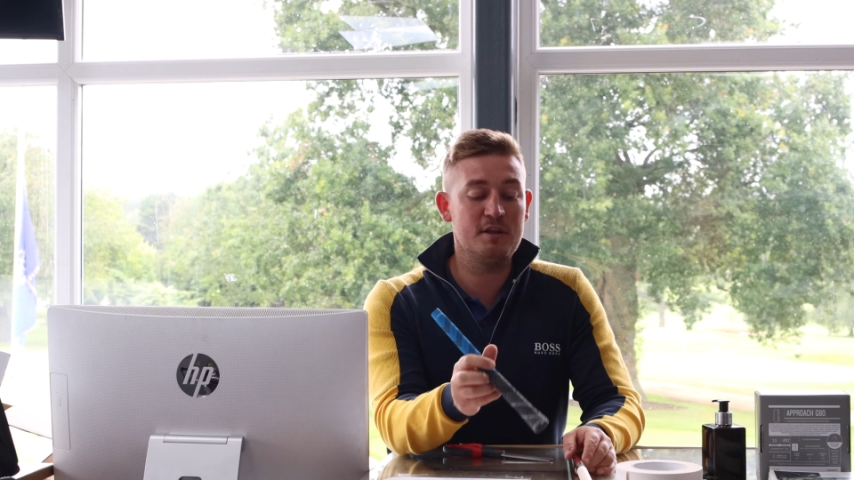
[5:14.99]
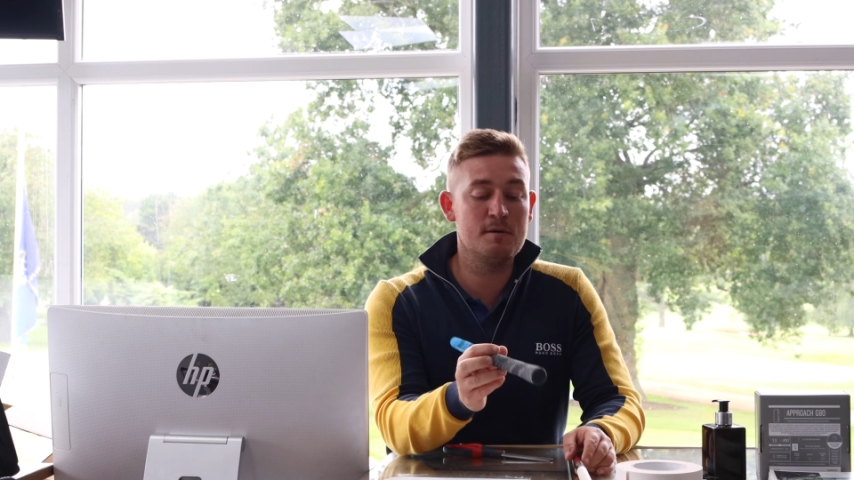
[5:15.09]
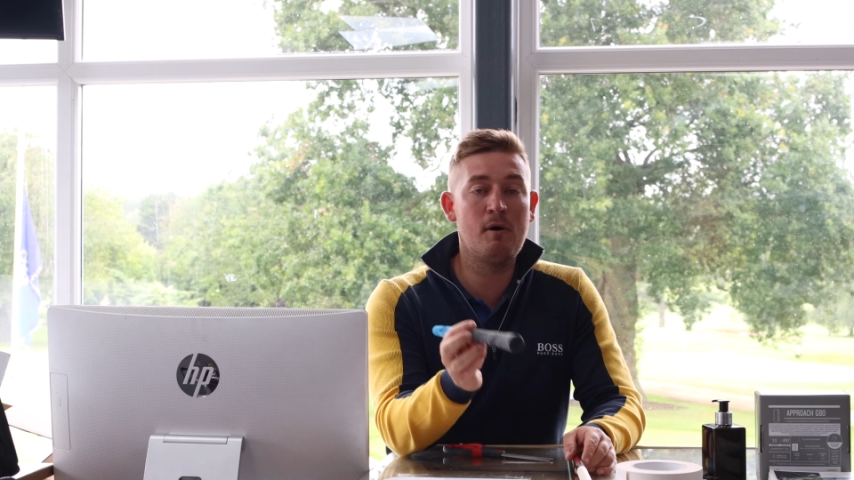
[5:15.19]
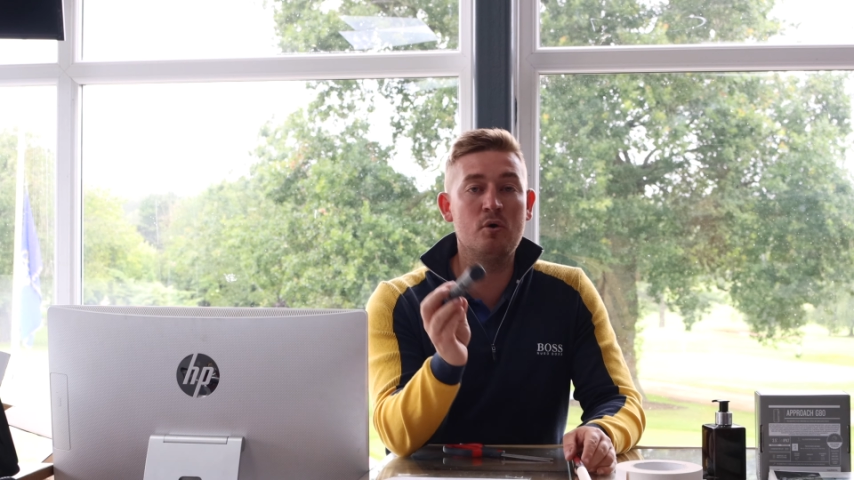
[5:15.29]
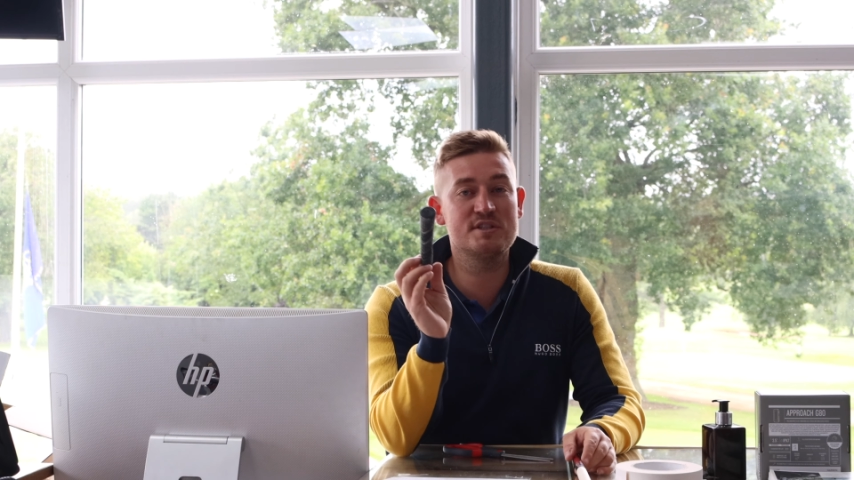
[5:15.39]
There
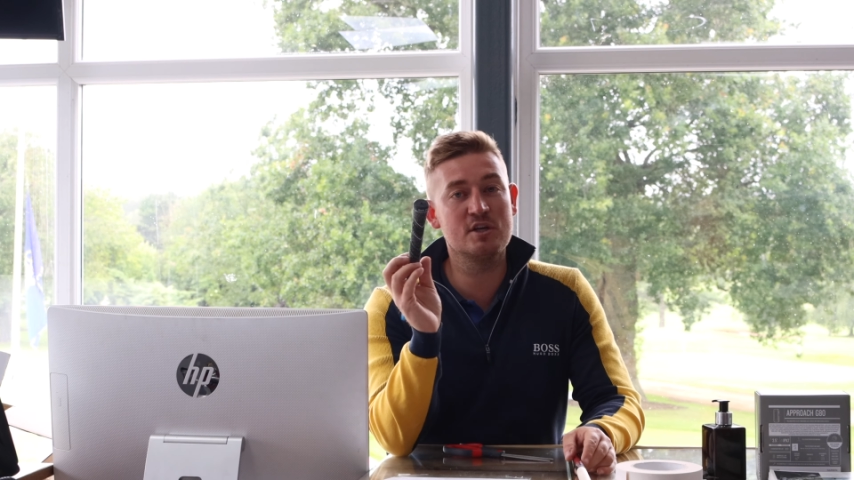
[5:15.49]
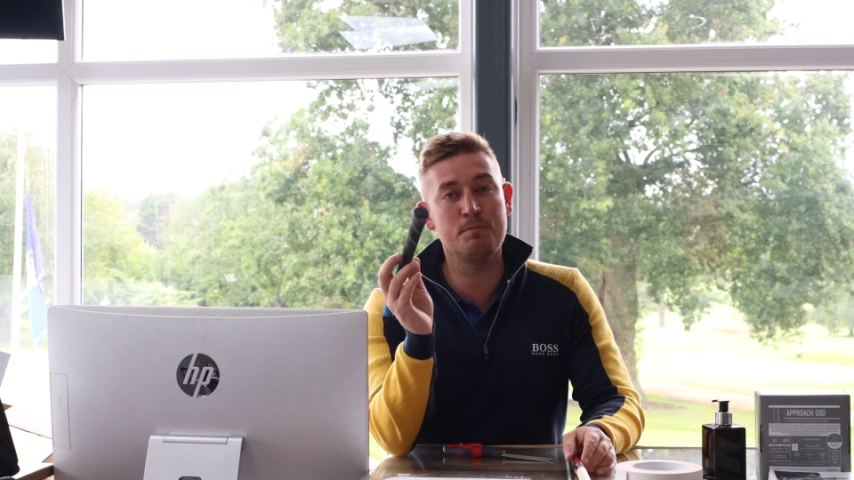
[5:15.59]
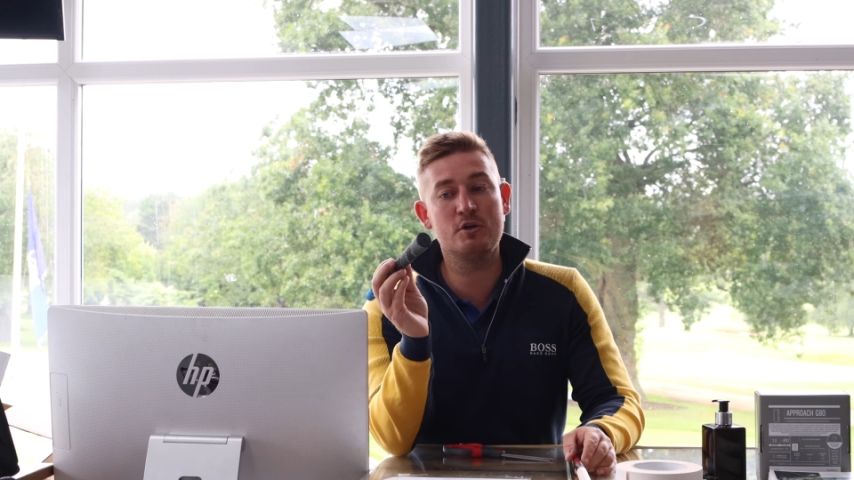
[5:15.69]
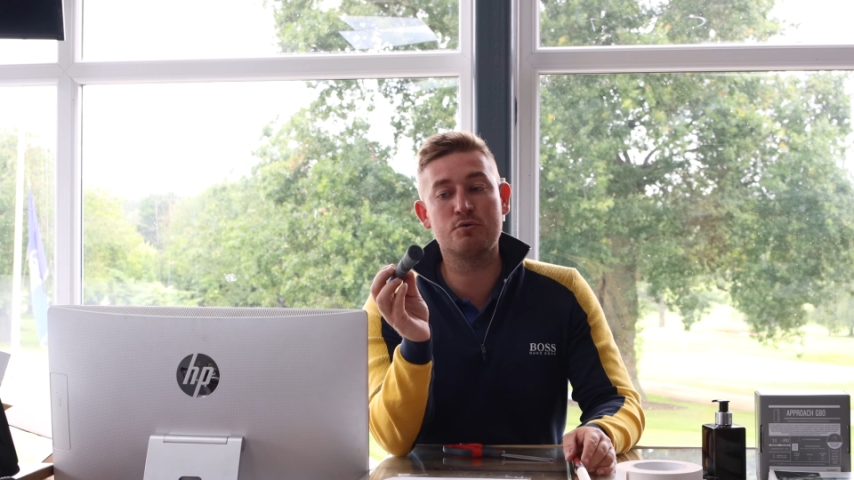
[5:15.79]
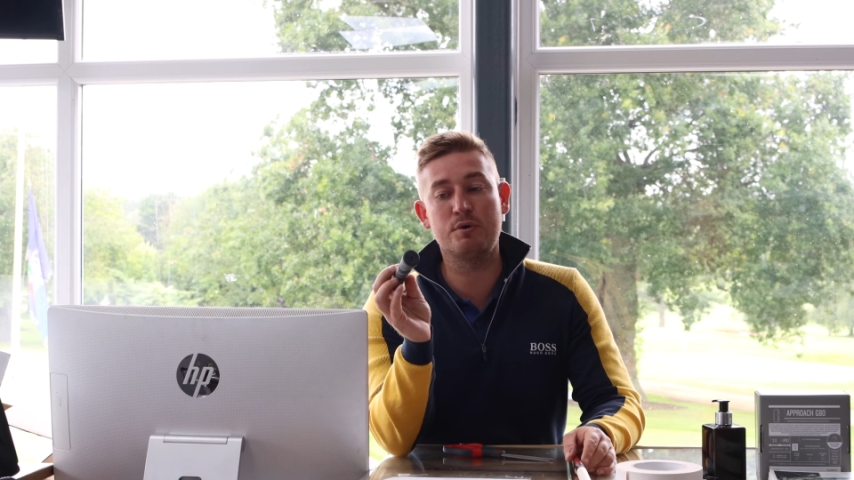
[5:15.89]
might still
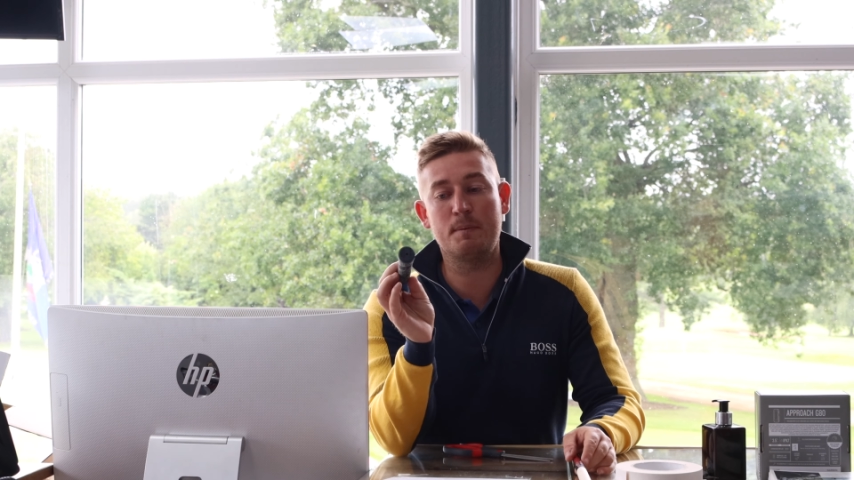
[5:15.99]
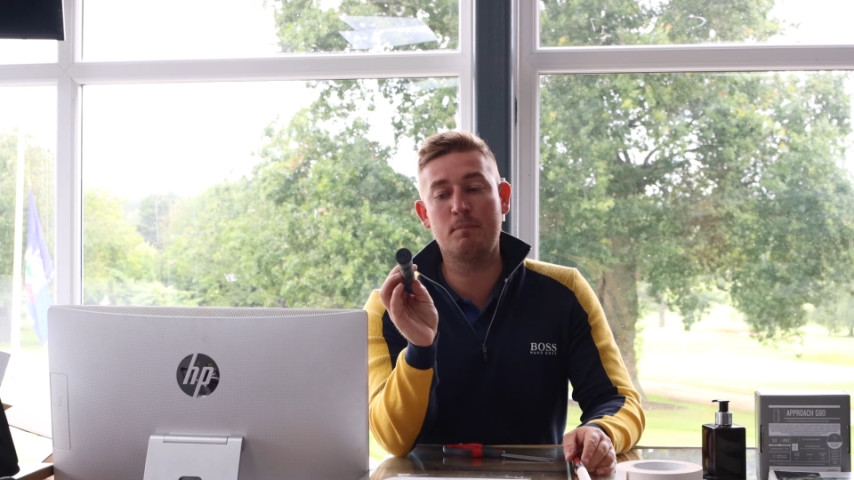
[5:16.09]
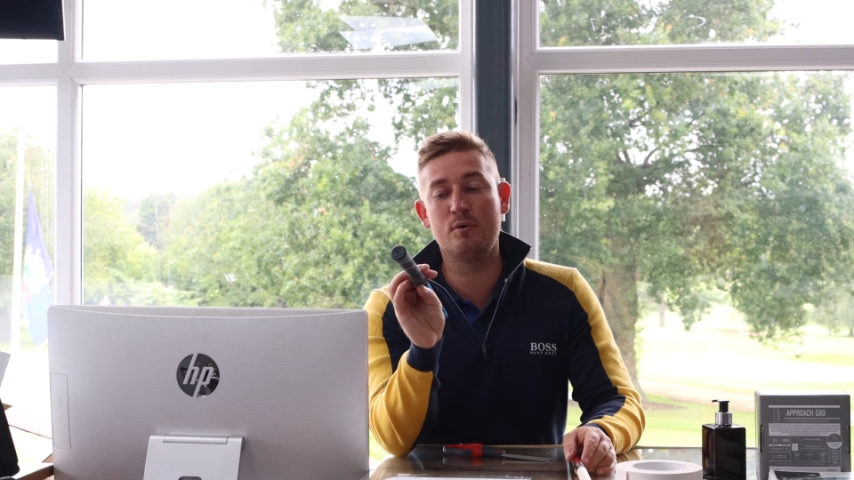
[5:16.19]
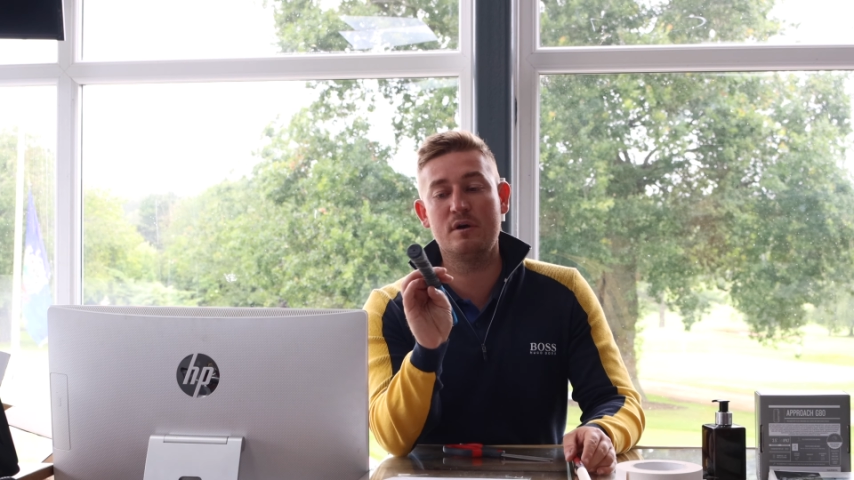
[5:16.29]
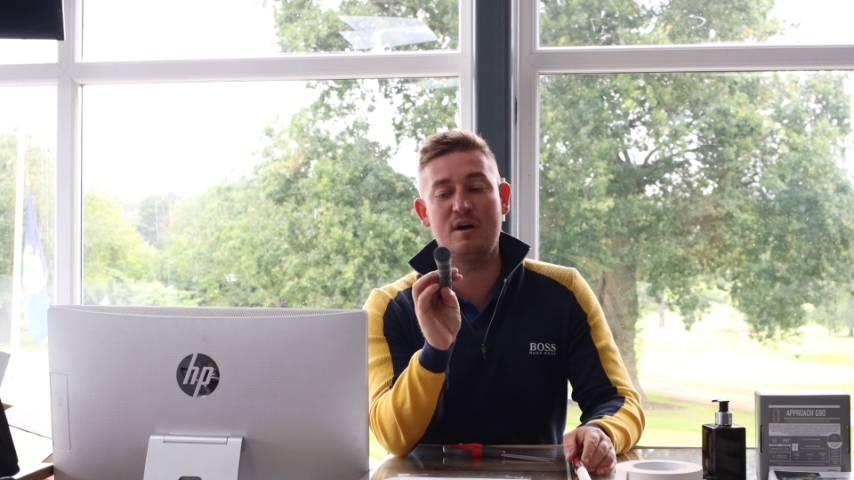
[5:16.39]
be grip
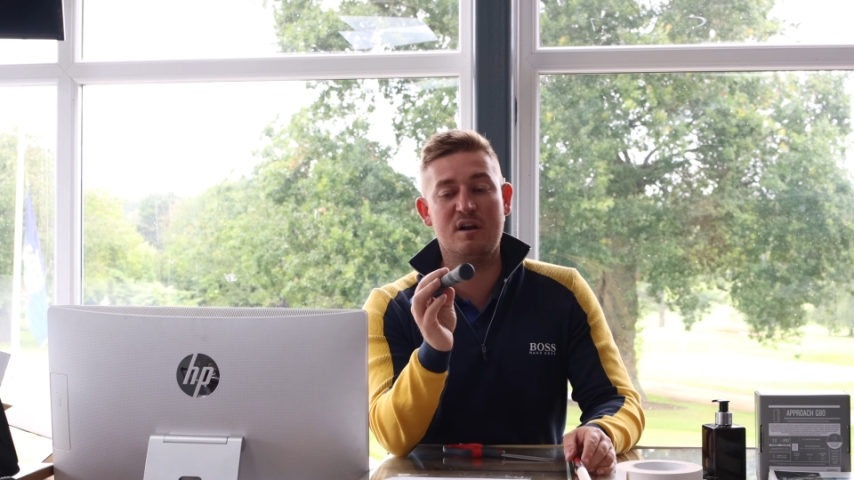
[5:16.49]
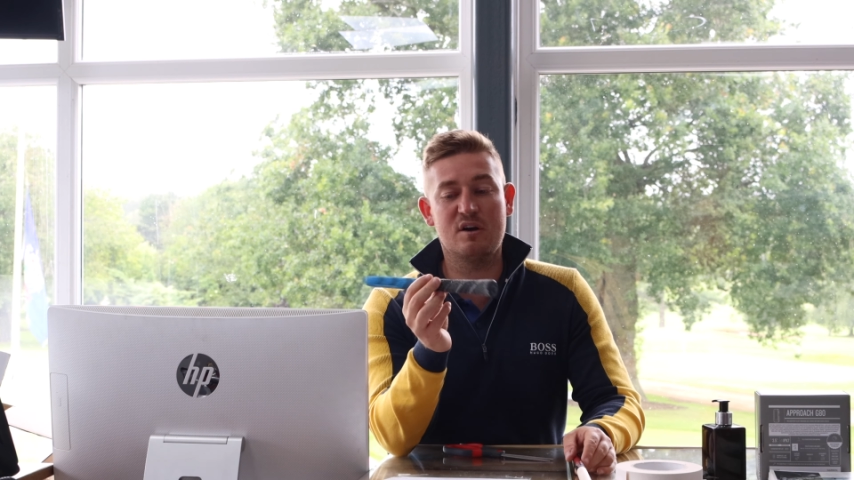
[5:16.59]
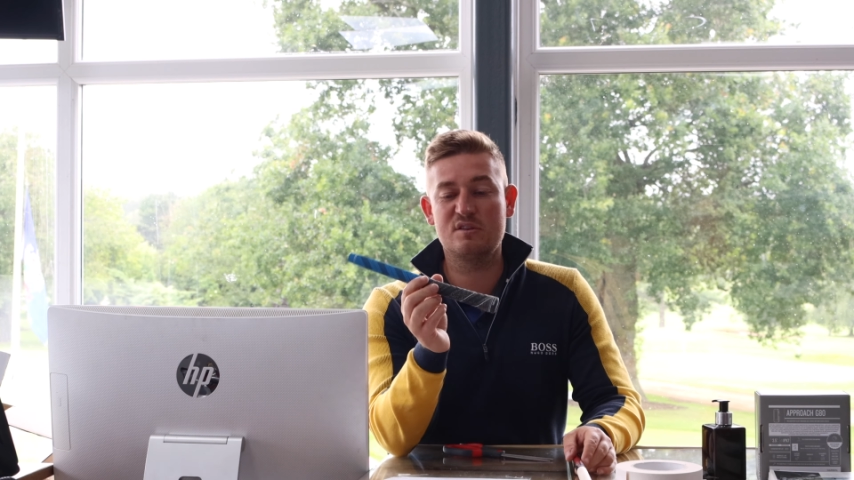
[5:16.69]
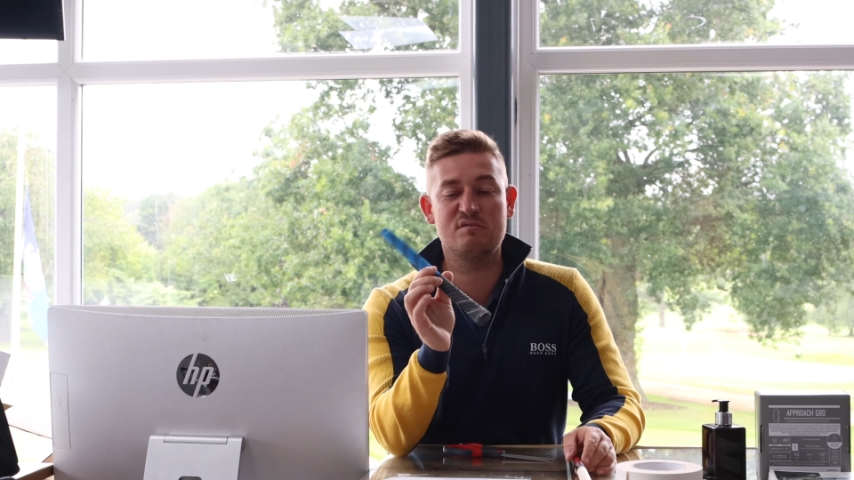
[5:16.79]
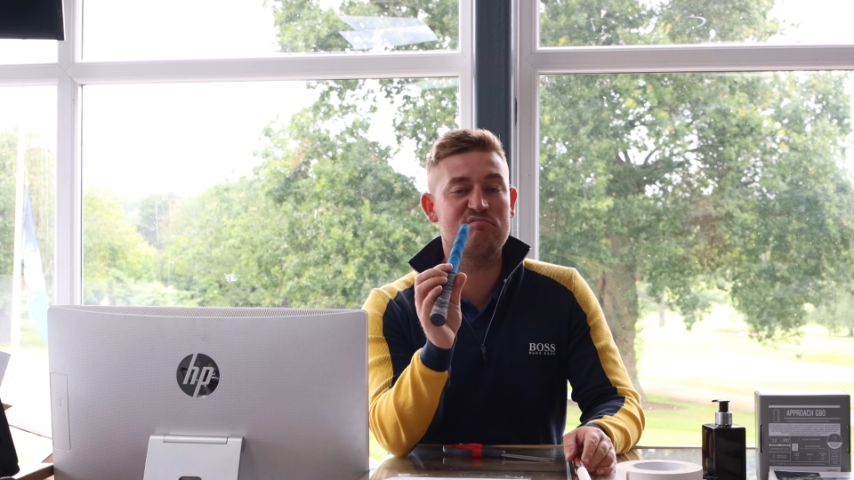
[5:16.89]
or
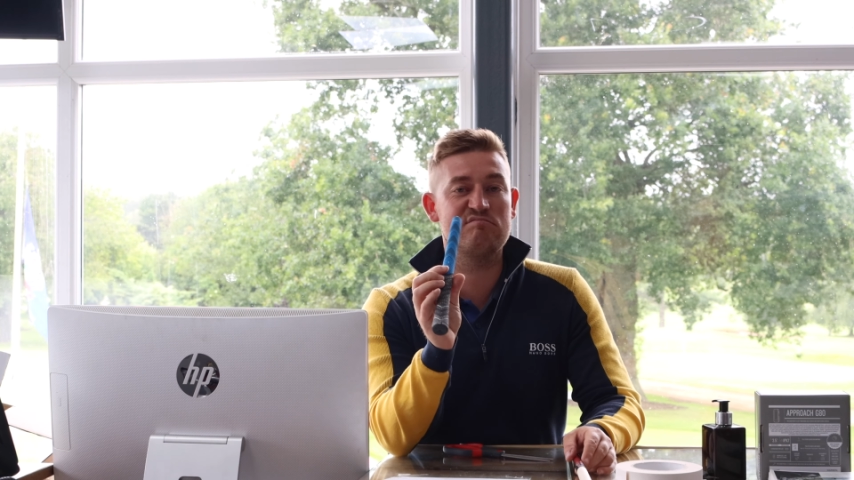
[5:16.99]
like